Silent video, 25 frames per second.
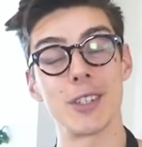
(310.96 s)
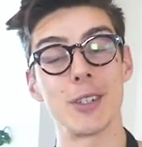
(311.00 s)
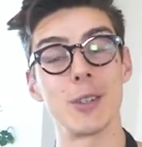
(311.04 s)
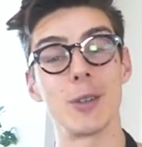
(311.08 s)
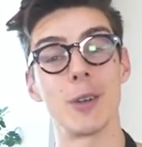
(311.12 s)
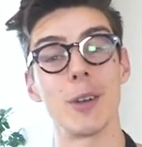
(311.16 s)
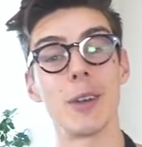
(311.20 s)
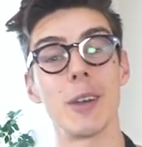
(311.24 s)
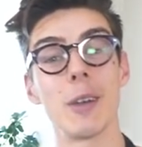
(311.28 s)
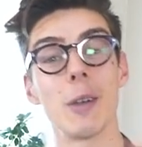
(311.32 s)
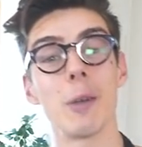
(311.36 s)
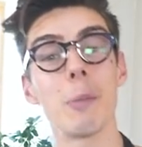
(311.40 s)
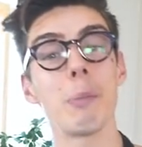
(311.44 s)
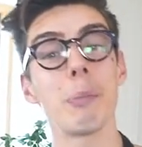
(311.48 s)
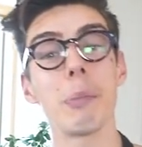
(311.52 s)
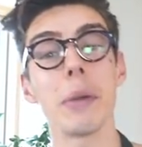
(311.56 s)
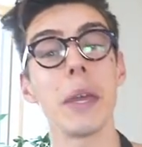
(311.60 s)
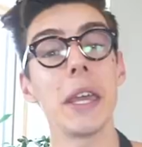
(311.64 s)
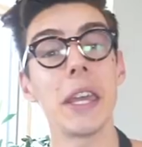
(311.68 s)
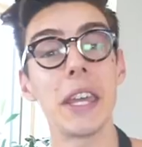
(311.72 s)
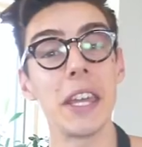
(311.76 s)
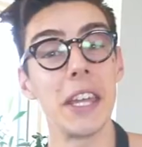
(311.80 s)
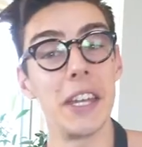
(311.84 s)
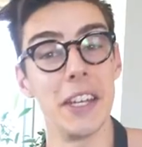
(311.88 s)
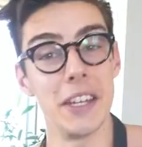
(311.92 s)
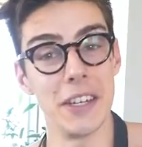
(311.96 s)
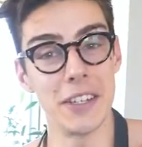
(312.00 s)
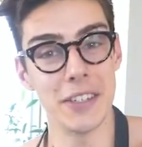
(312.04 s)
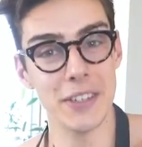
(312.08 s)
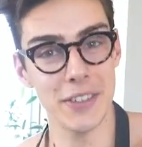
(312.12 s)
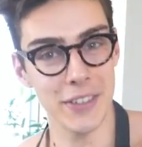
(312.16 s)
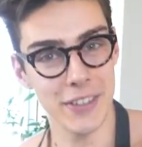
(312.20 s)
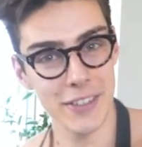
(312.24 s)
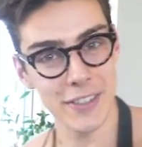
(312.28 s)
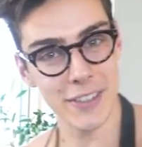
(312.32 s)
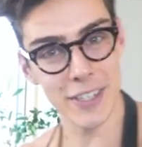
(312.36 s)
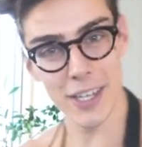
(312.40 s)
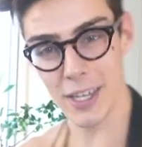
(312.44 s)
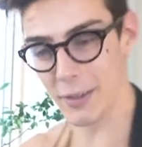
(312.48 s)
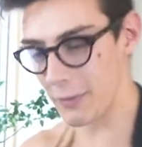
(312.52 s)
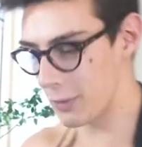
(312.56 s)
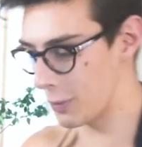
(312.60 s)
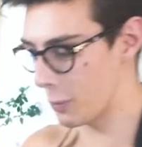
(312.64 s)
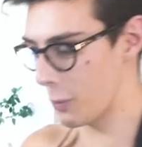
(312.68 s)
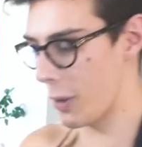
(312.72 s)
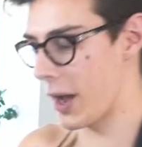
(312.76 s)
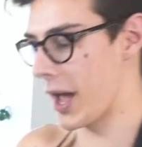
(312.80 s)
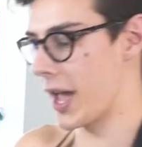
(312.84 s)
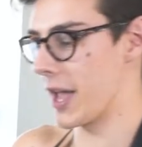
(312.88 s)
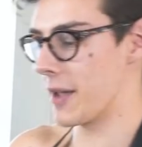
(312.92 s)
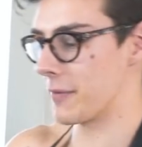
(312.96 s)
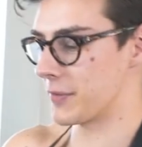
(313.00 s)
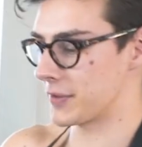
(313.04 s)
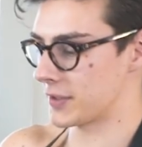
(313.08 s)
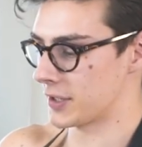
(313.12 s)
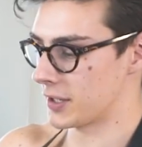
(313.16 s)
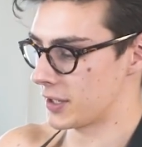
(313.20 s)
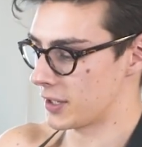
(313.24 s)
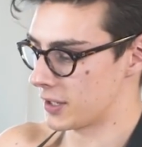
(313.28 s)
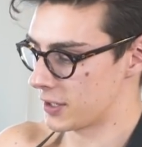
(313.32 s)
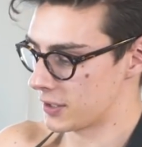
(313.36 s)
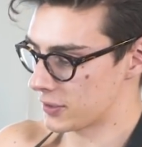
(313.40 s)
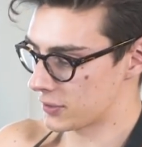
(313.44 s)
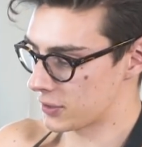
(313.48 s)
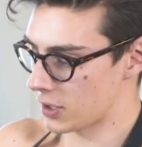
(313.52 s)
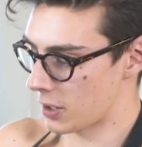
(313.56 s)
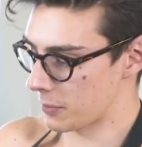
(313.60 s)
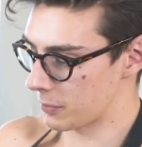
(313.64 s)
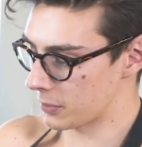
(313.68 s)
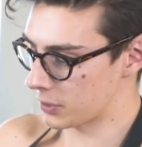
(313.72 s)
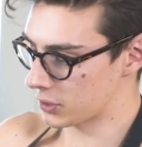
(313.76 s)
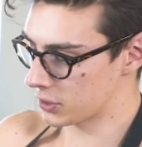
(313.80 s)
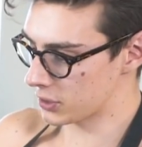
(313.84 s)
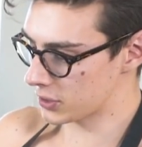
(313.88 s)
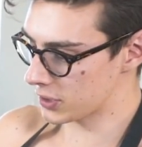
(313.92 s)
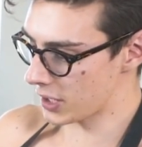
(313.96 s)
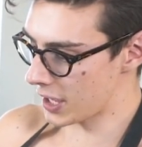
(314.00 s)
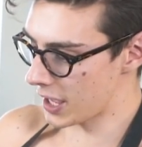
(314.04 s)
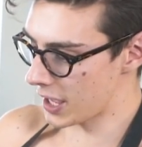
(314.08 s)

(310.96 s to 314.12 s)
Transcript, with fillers: do peakiness to give you waves. So I'm gonna just